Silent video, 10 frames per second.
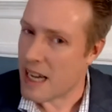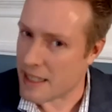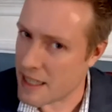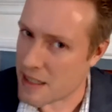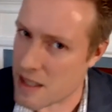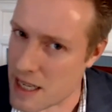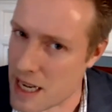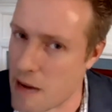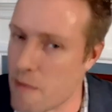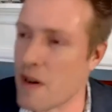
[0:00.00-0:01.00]
I think it's the
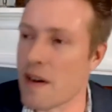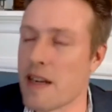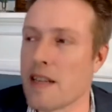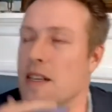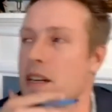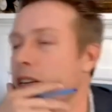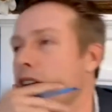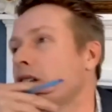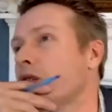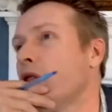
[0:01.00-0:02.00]
time variance. And it
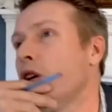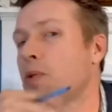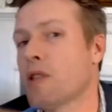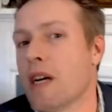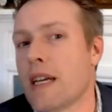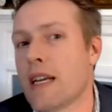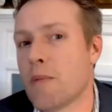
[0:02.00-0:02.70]
also helps tighten